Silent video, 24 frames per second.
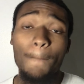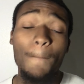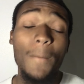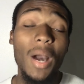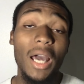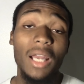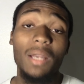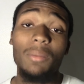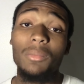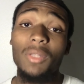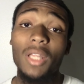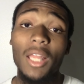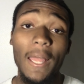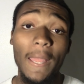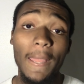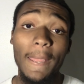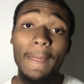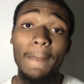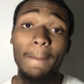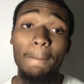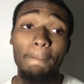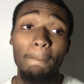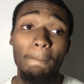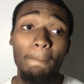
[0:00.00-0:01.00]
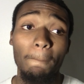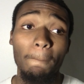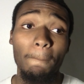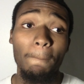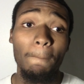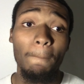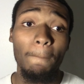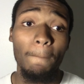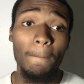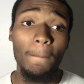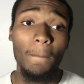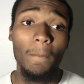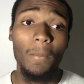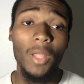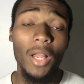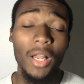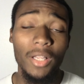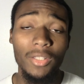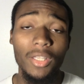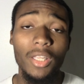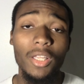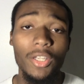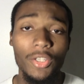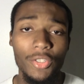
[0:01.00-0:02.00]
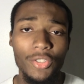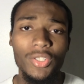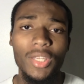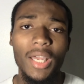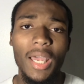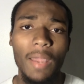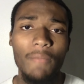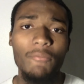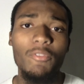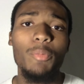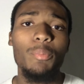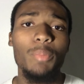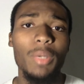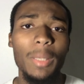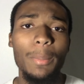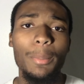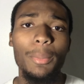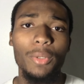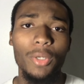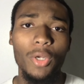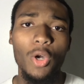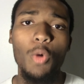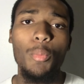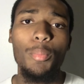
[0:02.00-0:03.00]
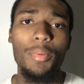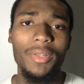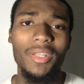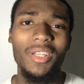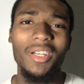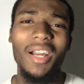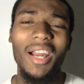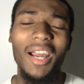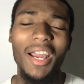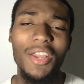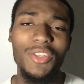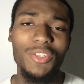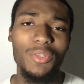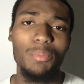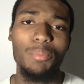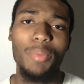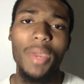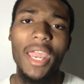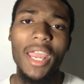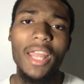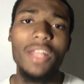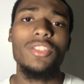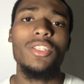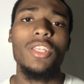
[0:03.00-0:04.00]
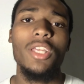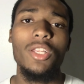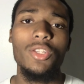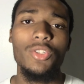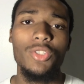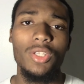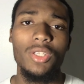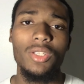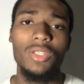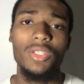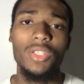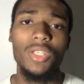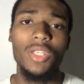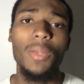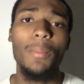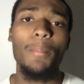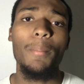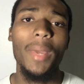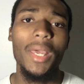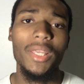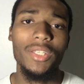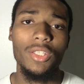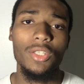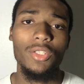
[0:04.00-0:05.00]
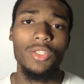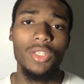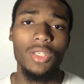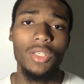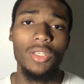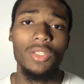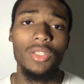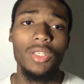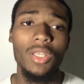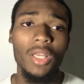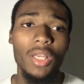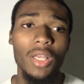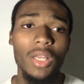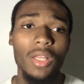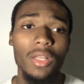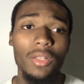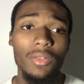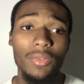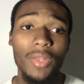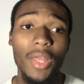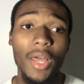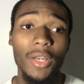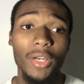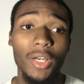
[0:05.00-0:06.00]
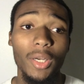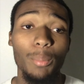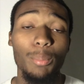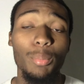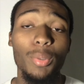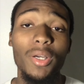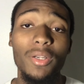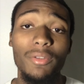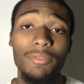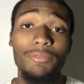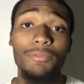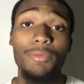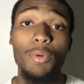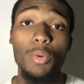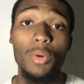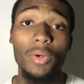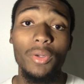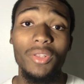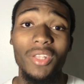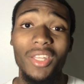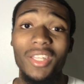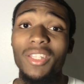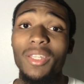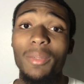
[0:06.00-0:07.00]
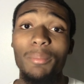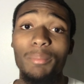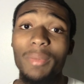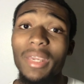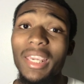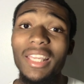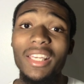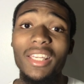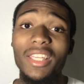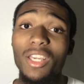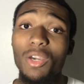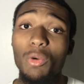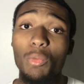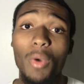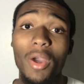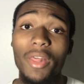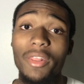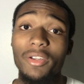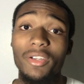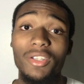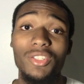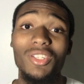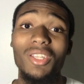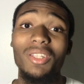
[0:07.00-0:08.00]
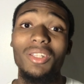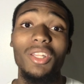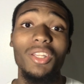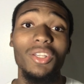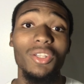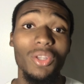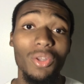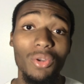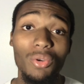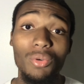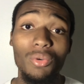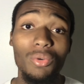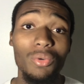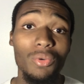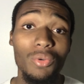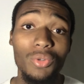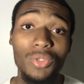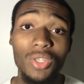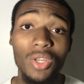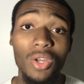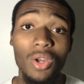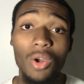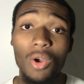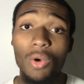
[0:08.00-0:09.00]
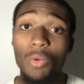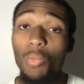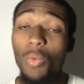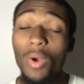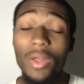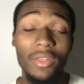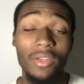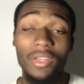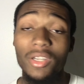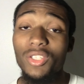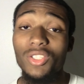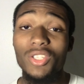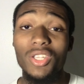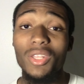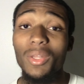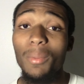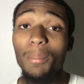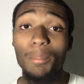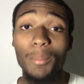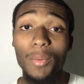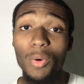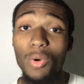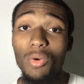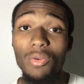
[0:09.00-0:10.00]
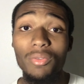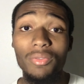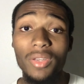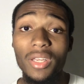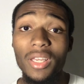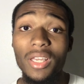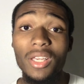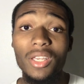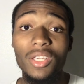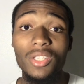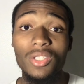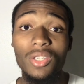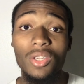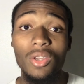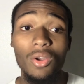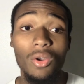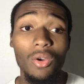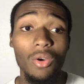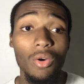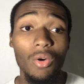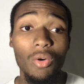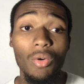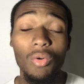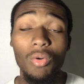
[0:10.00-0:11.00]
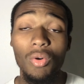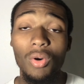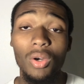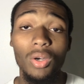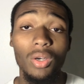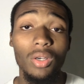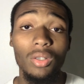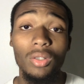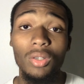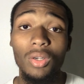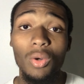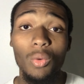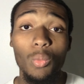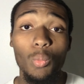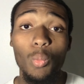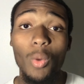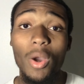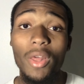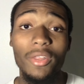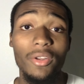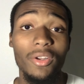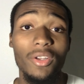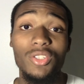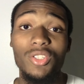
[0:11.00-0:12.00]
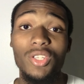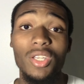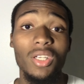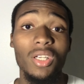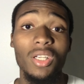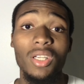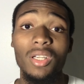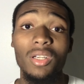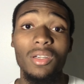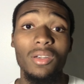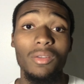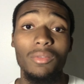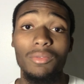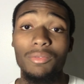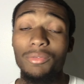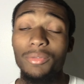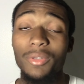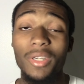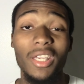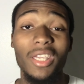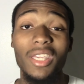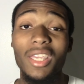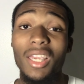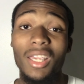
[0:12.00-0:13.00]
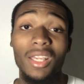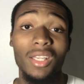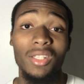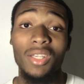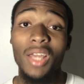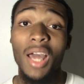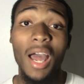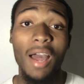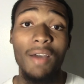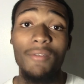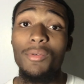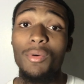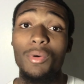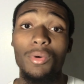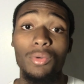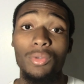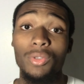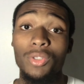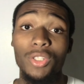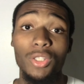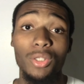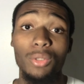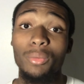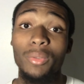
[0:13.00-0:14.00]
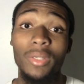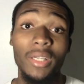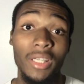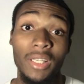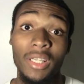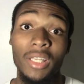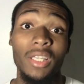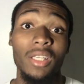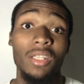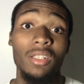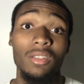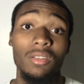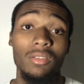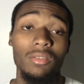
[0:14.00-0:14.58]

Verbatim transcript: Bottom line, I think it's time for people to open their eyes and pay attention to the messages that are put forth in the media, whether it's in the news whether it's in the movies or whether it's in a freaking novel you're reading.